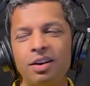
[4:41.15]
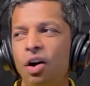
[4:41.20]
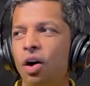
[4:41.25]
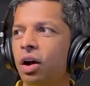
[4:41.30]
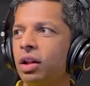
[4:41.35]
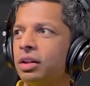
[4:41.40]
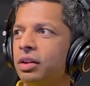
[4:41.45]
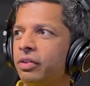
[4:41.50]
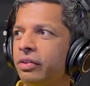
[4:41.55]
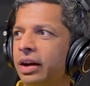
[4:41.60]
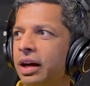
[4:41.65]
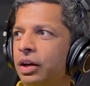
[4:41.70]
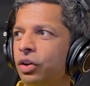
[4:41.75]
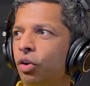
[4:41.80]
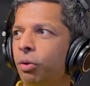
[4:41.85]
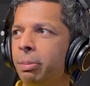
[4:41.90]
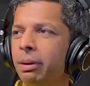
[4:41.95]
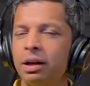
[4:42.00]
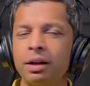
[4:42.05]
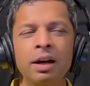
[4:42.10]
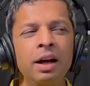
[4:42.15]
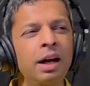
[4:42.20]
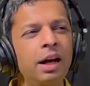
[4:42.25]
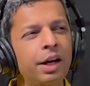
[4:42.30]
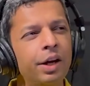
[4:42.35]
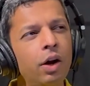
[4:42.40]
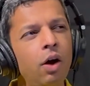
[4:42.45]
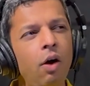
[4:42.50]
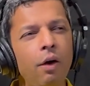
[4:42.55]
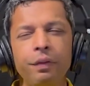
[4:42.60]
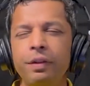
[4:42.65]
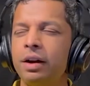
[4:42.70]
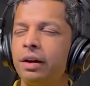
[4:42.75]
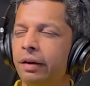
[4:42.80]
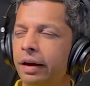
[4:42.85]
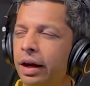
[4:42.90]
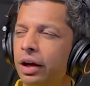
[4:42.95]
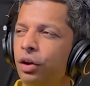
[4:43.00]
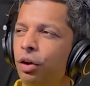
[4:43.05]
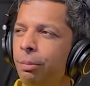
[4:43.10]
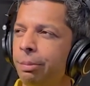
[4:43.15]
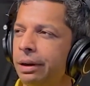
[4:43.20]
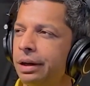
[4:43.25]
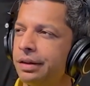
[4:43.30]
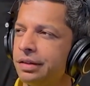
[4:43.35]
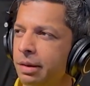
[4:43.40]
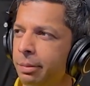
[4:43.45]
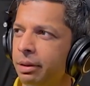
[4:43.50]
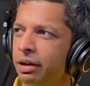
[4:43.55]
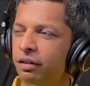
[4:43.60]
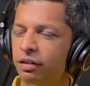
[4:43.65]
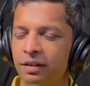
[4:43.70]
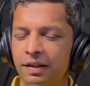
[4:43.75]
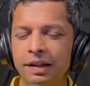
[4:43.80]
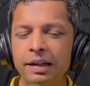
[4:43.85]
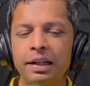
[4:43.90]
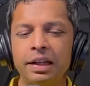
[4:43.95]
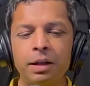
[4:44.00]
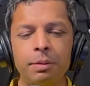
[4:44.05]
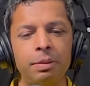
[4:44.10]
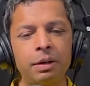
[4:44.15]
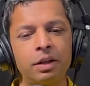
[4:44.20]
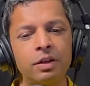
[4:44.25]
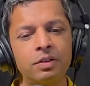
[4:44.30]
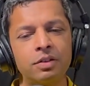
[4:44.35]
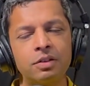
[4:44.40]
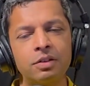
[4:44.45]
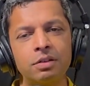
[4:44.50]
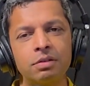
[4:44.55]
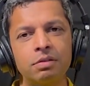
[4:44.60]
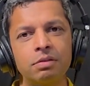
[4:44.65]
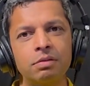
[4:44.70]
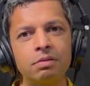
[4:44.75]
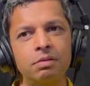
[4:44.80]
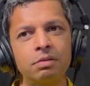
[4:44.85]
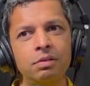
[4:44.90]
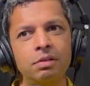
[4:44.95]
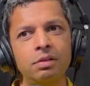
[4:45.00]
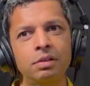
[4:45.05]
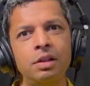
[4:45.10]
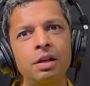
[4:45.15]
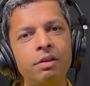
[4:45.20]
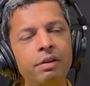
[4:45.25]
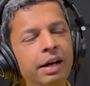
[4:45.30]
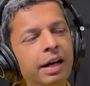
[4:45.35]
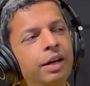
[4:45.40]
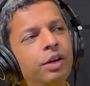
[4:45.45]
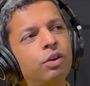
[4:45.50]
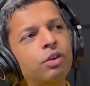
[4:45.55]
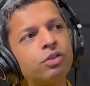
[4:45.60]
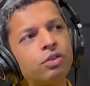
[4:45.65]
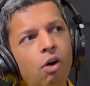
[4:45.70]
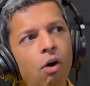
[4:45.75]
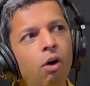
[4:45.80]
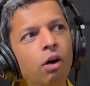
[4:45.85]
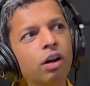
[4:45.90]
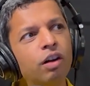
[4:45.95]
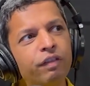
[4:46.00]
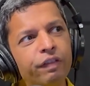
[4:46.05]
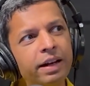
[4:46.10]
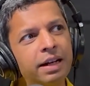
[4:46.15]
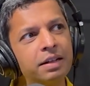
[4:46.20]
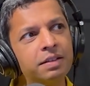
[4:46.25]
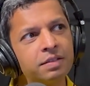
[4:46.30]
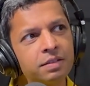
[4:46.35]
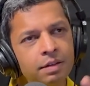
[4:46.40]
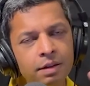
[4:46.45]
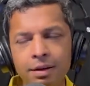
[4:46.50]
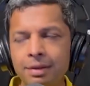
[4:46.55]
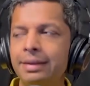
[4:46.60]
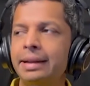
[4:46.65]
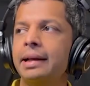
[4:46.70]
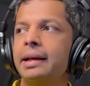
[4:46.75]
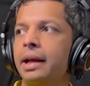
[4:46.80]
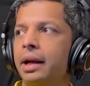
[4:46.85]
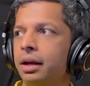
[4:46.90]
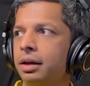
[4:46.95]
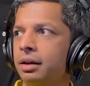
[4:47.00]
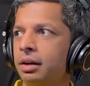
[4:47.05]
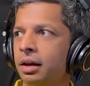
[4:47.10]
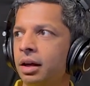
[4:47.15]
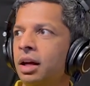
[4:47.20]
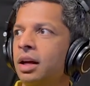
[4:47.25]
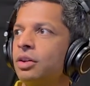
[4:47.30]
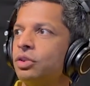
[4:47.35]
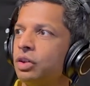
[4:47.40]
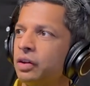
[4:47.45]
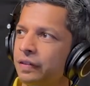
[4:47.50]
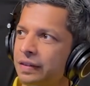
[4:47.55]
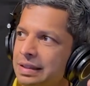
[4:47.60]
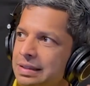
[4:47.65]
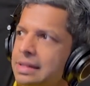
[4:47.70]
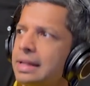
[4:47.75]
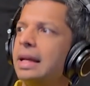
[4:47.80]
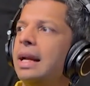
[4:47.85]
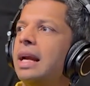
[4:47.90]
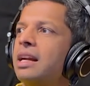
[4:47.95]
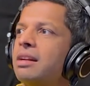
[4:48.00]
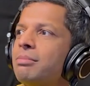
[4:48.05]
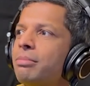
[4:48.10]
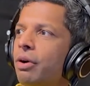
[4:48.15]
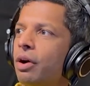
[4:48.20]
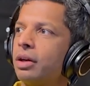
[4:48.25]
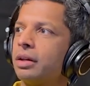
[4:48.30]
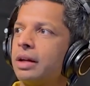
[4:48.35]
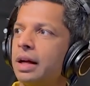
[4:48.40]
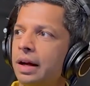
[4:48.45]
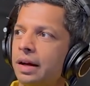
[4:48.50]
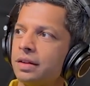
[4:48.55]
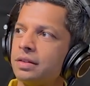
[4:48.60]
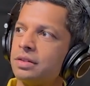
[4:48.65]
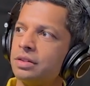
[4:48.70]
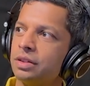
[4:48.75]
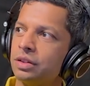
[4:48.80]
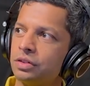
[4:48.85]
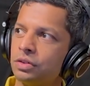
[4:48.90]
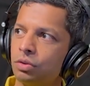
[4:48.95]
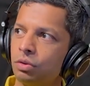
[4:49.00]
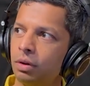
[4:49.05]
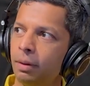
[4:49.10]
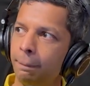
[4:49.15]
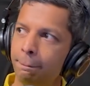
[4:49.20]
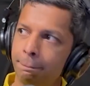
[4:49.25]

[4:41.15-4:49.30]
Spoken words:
on the radio. But, on the radio bit is a bit silly because the radio is always delayed. So if it's delayed in broadcast, just do a